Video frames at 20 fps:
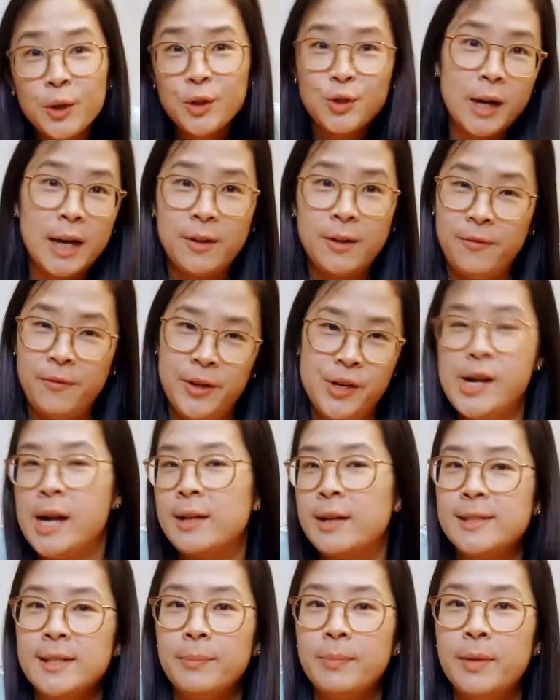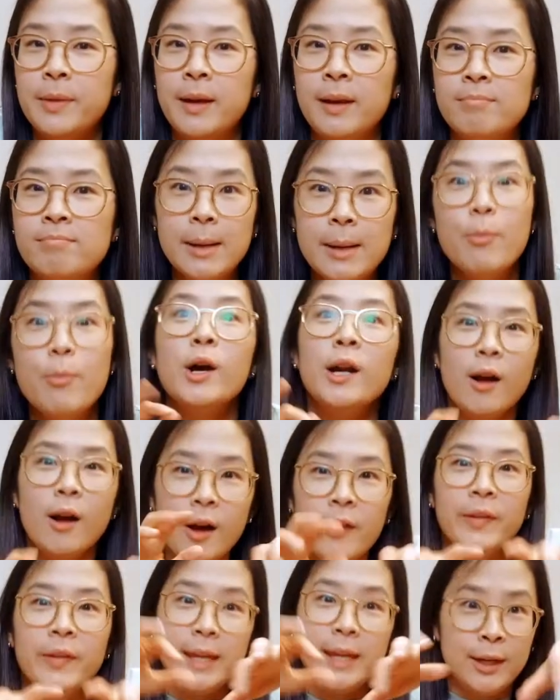trying to figure out something, someone
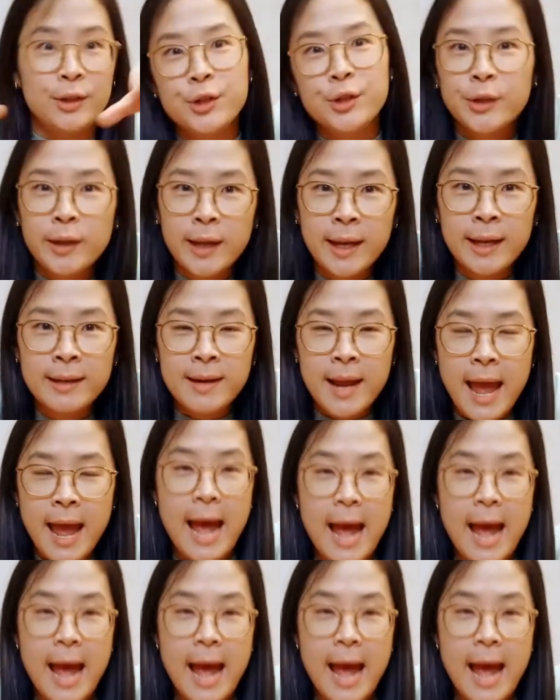on the internet